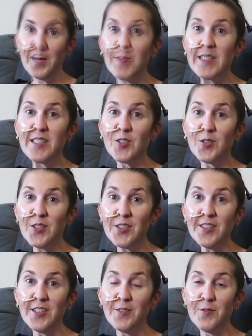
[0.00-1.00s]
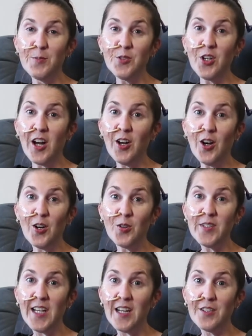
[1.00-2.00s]
exhausted from trying to
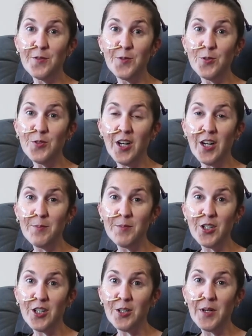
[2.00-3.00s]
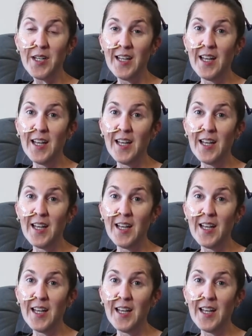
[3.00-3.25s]
hold down a full-time job,